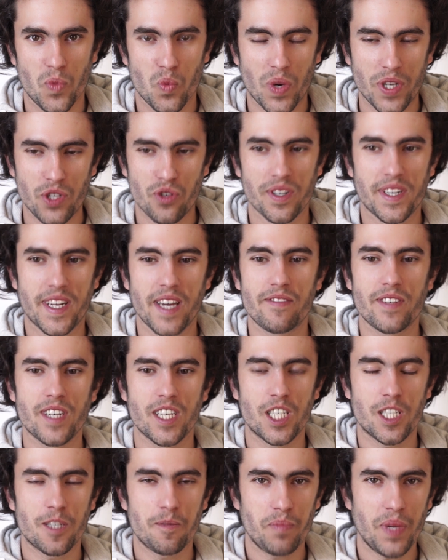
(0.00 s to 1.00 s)
When you're giving
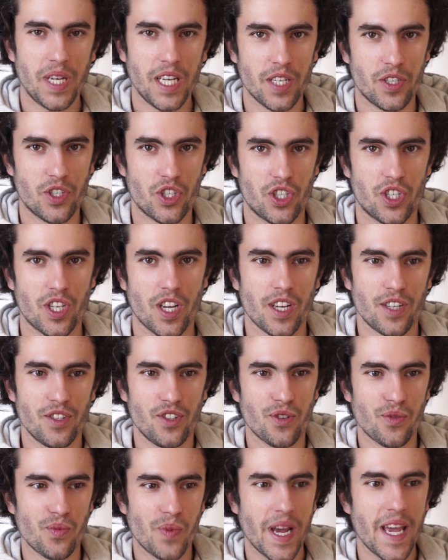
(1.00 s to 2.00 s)
a speech,
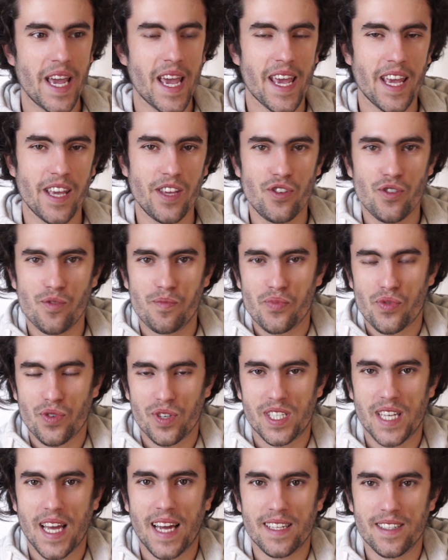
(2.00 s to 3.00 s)
the way you
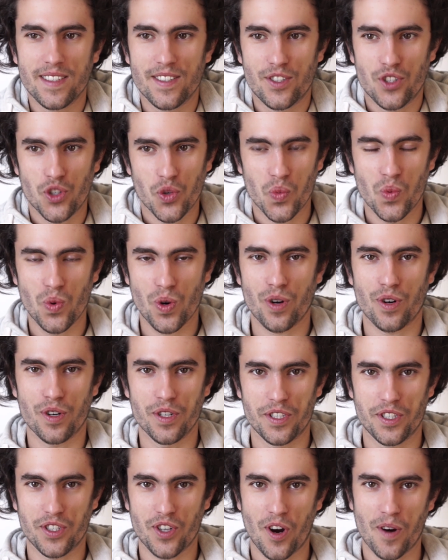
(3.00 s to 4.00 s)
present the
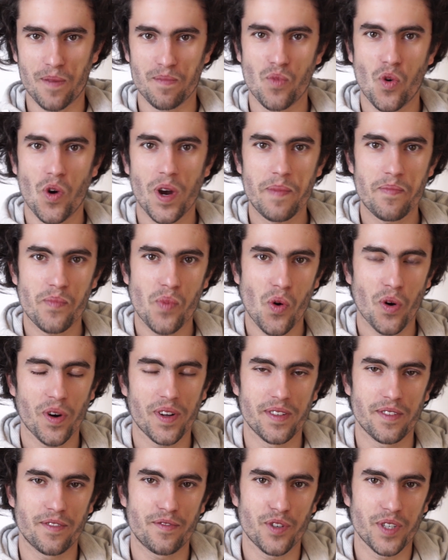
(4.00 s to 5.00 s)
words are more
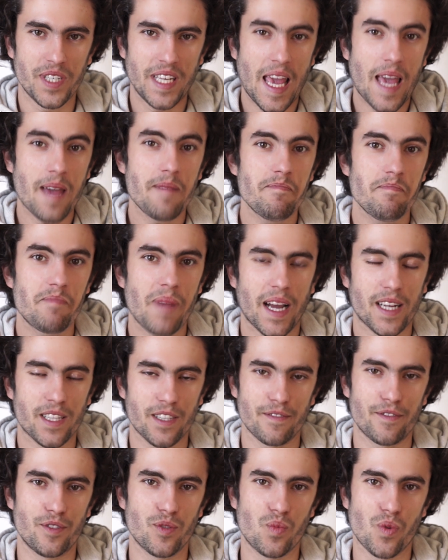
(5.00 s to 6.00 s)
important for the impact
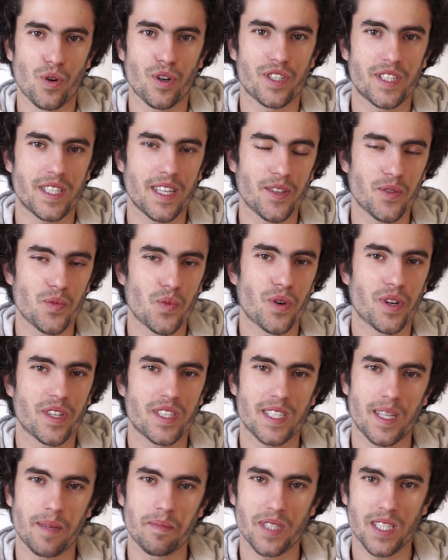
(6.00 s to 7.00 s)
of the words than the
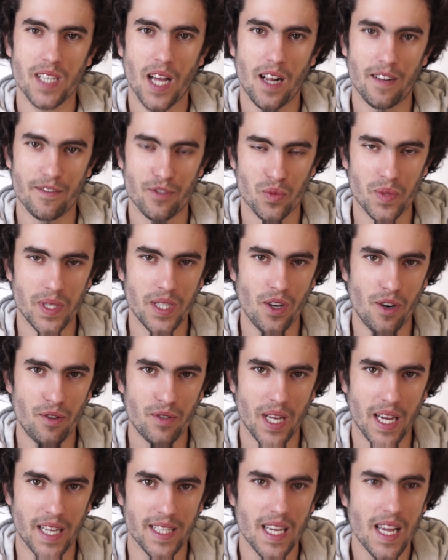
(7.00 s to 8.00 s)
words themselves. We
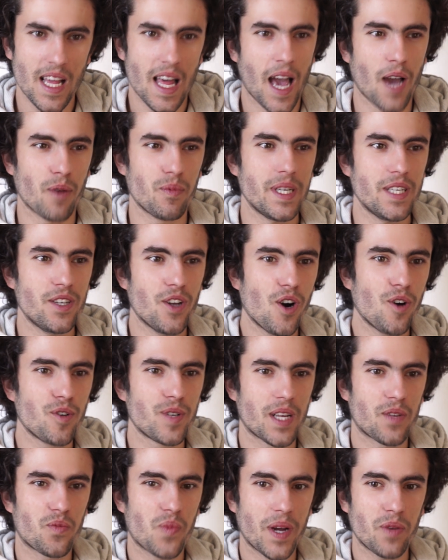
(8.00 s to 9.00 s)
know that. And we know
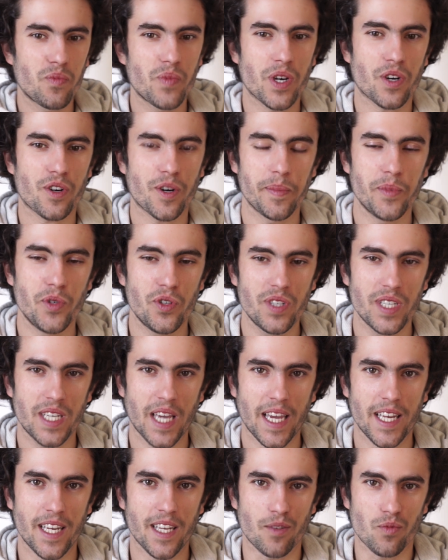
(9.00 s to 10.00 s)
that when we are
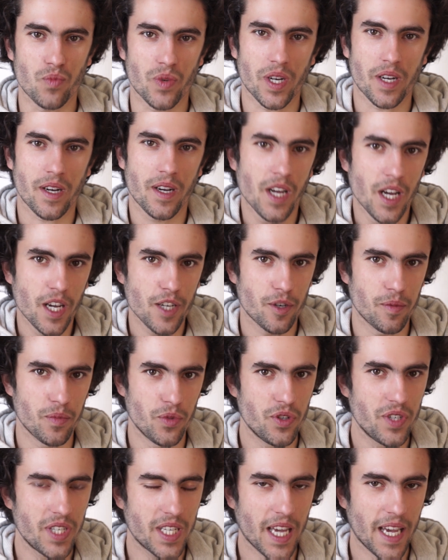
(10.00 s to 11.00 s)
communicating with
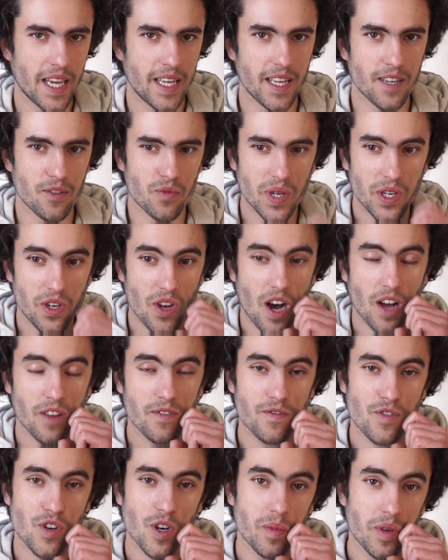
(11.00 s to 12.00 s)

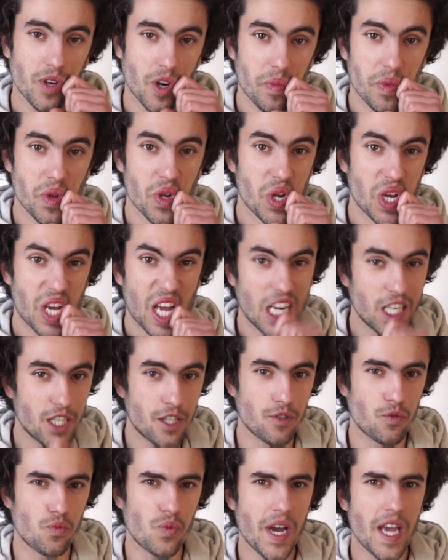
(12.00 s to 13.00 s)
non-verbal
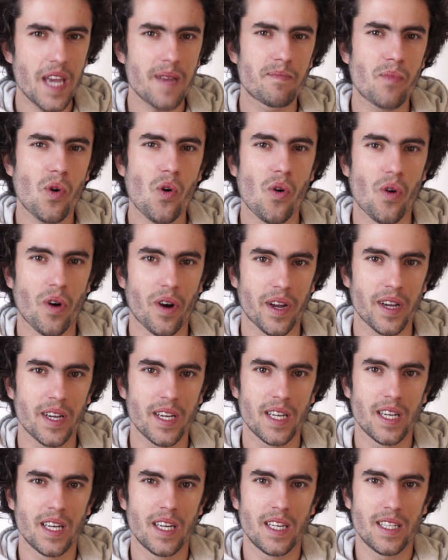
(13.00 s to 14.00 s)
communication way more
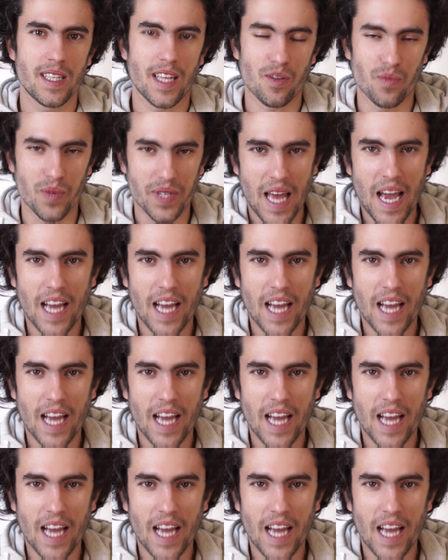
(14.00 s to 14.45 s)
than with